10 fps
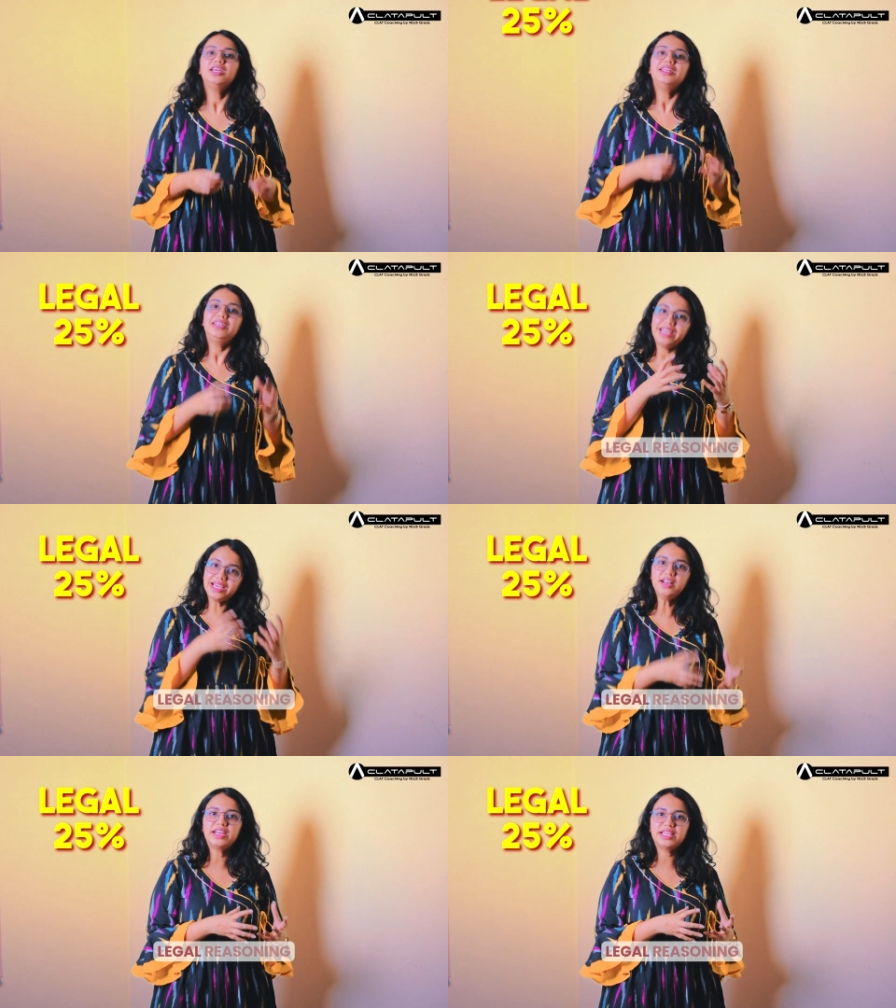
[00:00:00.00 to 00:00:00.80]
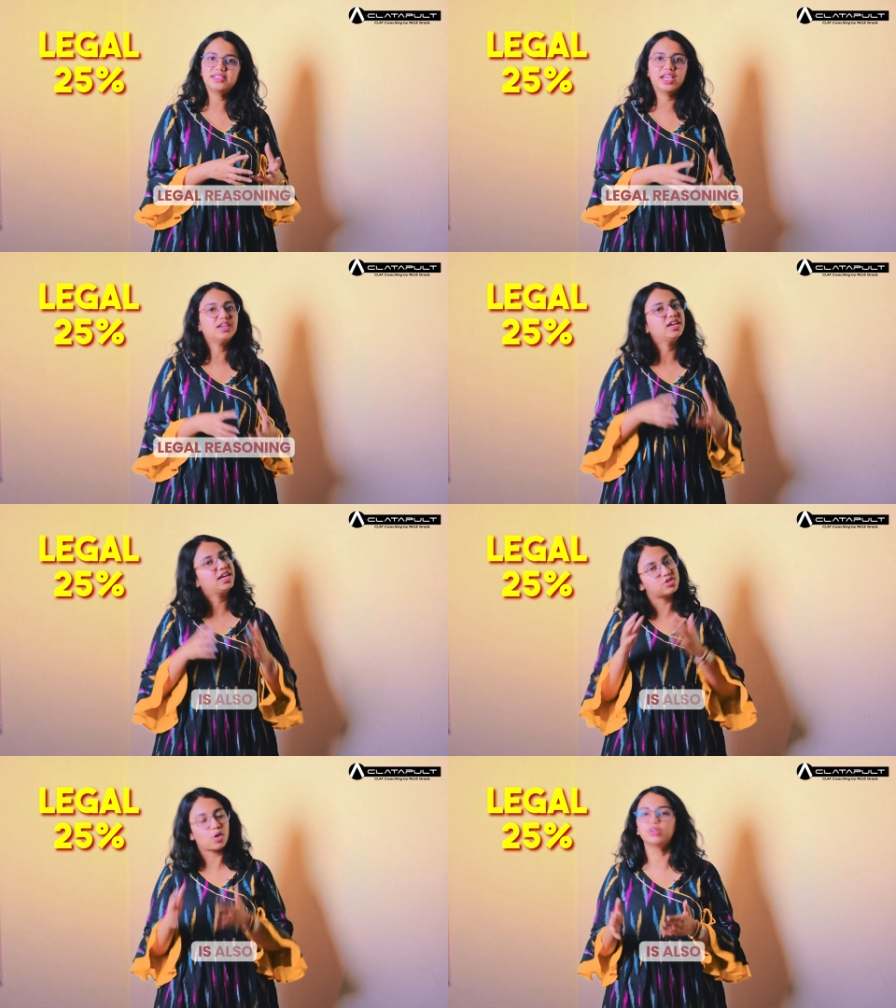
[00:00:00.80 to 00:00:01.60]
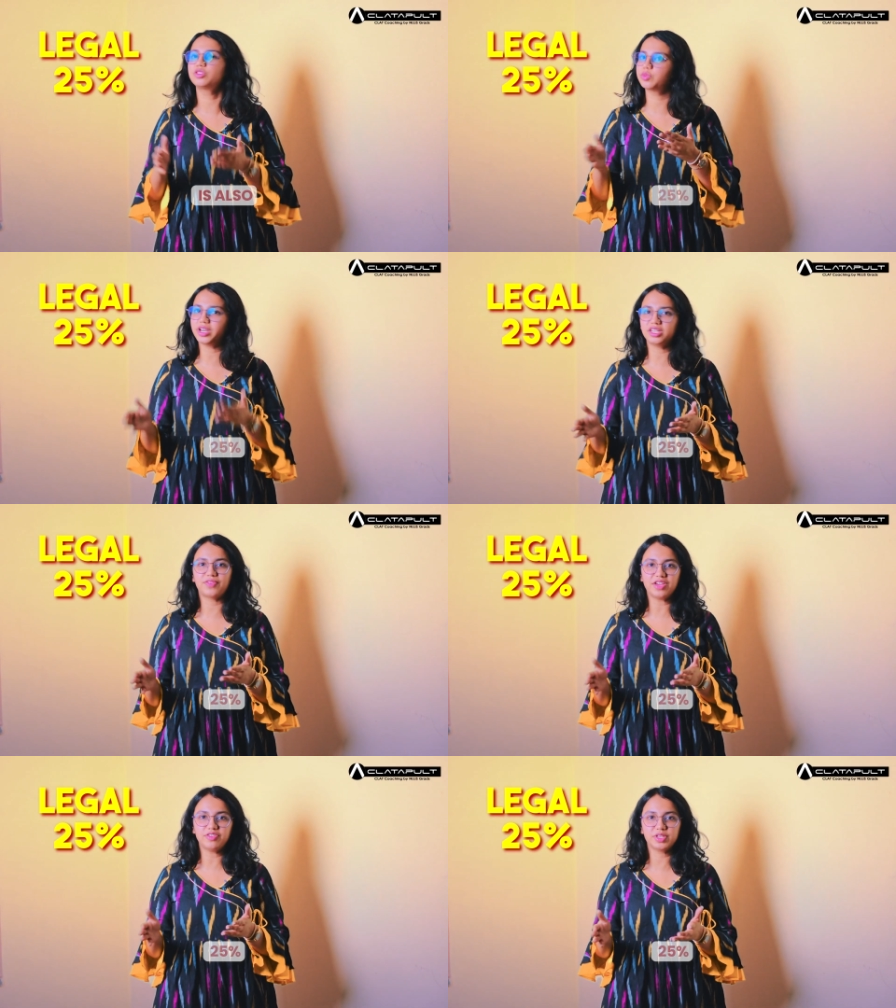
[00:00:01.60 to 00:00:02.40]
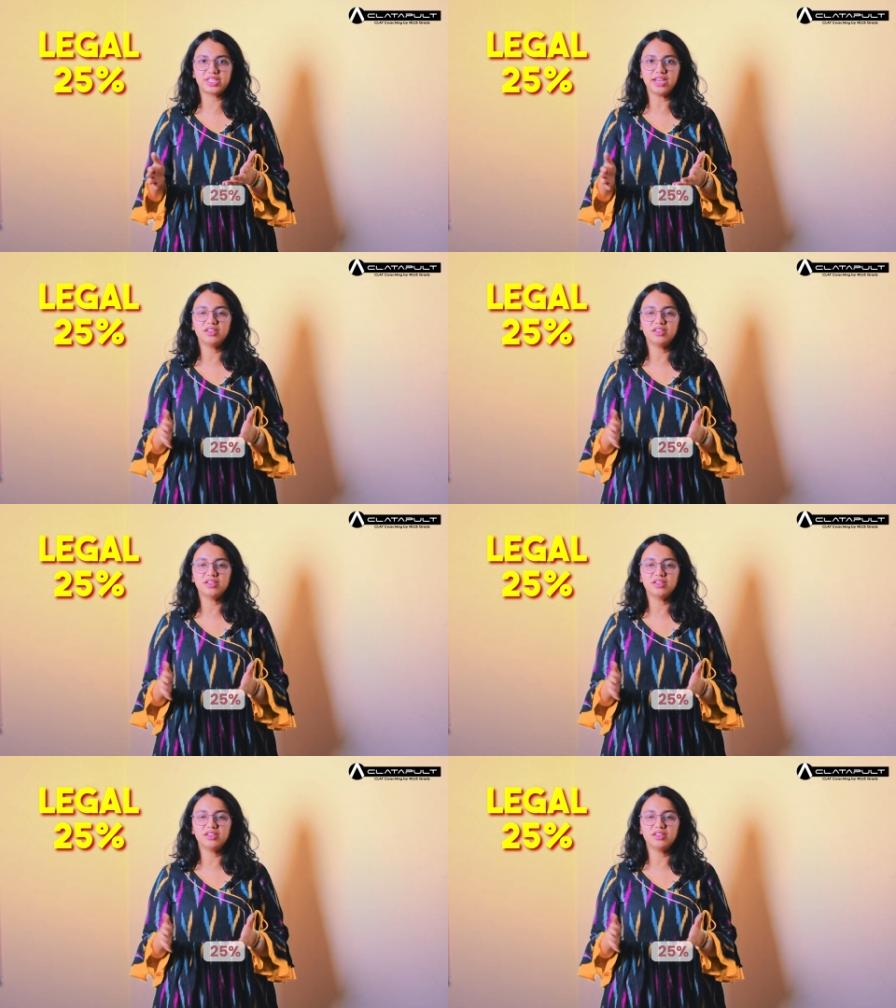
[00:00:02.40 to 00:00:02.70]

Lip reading: Legal reasoning is also 25%.